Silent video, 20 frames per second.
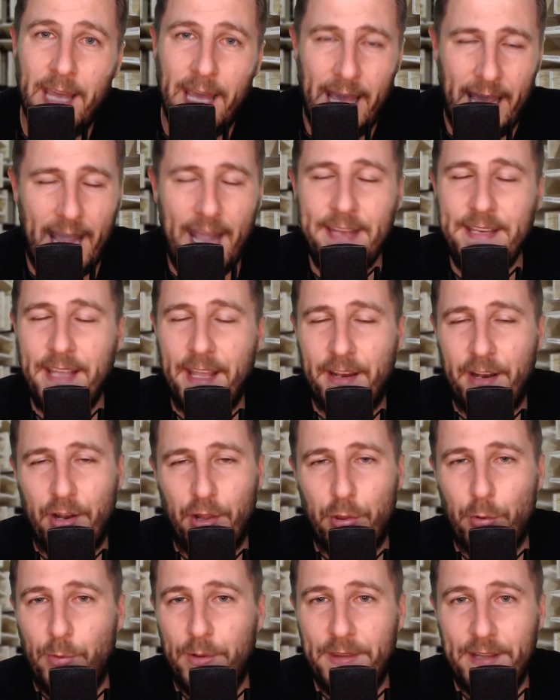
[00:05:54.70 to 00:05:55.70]
and yet
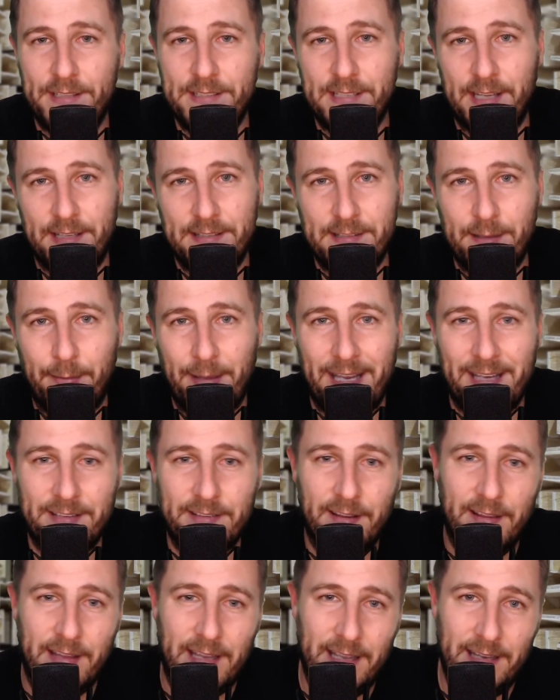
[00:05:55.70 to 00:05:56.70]
another one that sends them
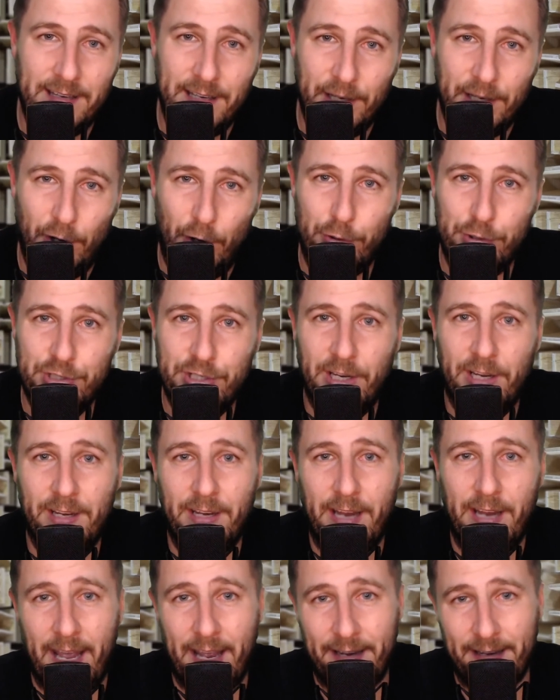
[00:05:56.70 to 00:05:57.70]
into the Indian
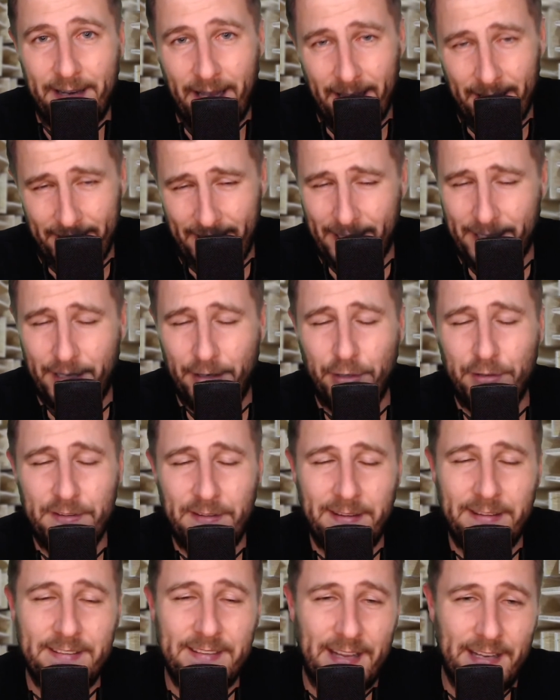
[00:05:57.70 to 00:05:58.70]
Ocean, and that can
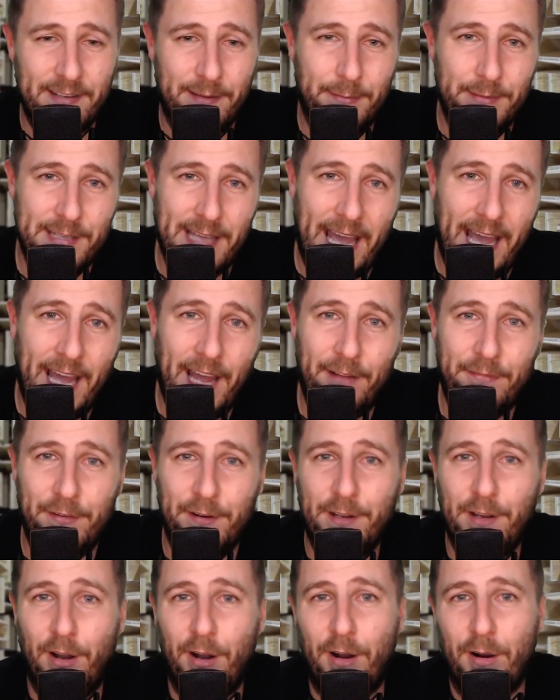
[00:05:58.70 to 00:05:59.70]
send them to
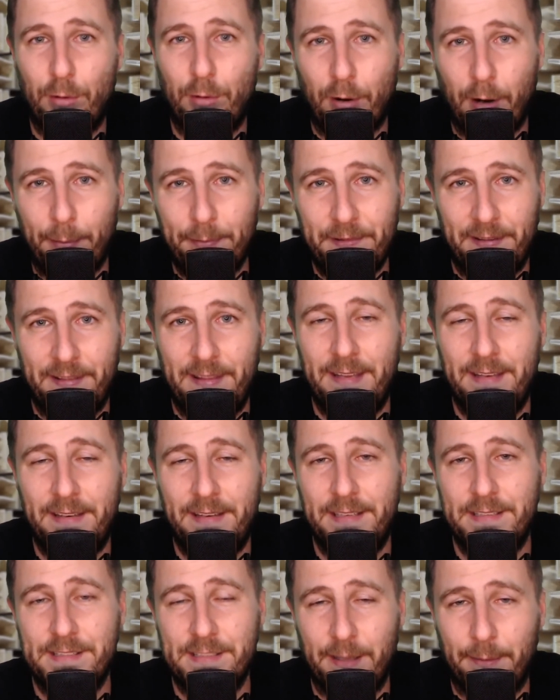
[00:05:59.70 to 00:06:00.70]
Africa or up to the
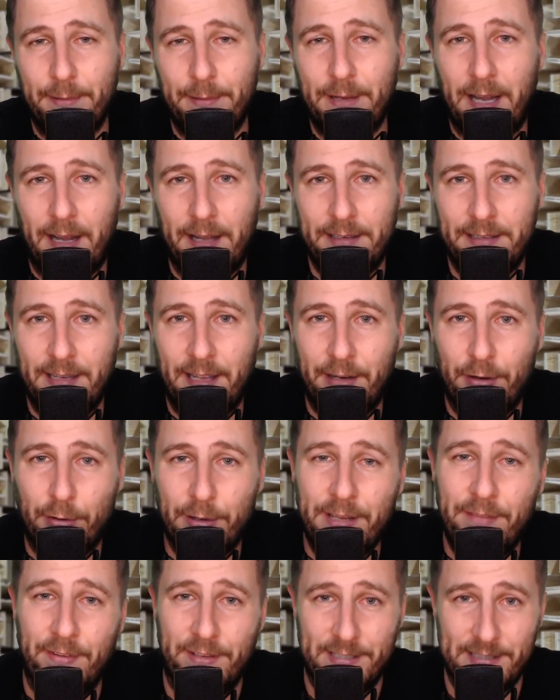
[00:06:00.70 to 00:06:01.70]
Indian subcontinent
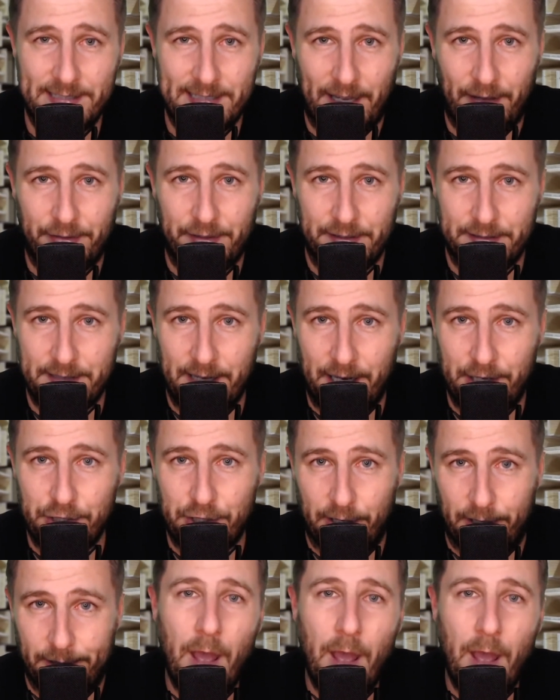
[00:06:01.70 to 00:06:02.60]
or even to Southeast Asia.